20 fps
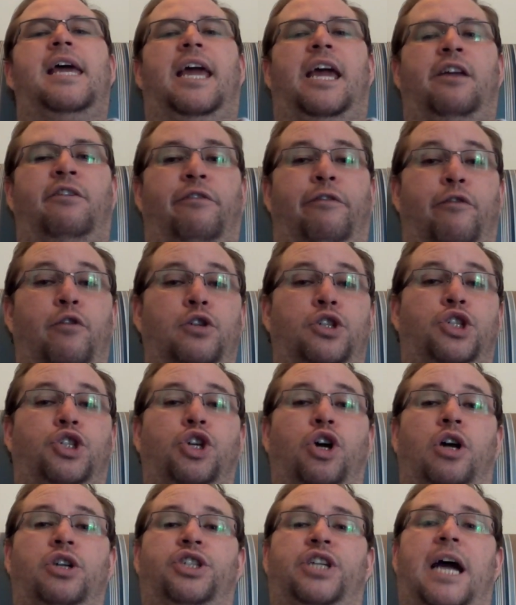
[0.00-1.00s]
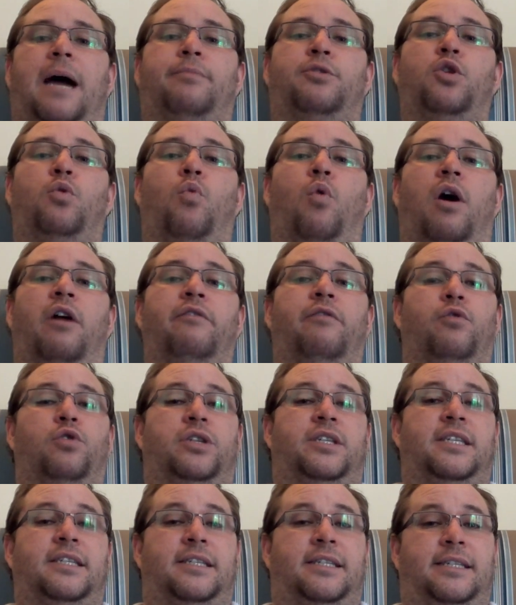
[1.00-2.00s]
in 1 John chapter 1
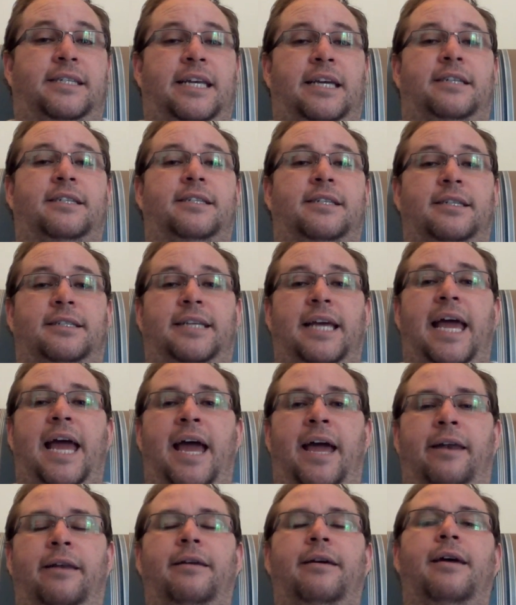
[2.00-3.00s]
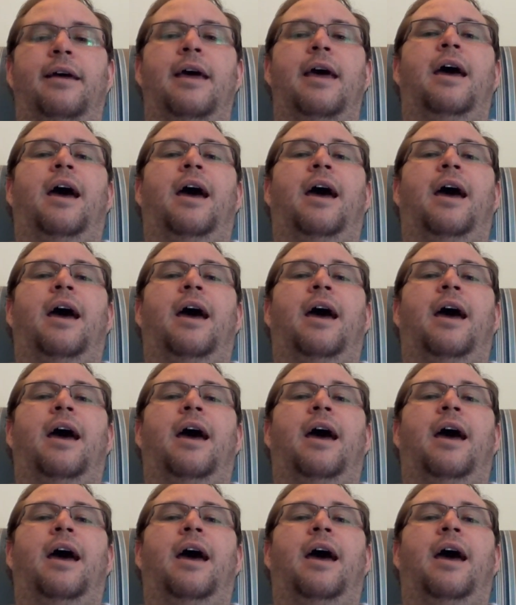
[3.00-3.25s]
verses 6 to 10,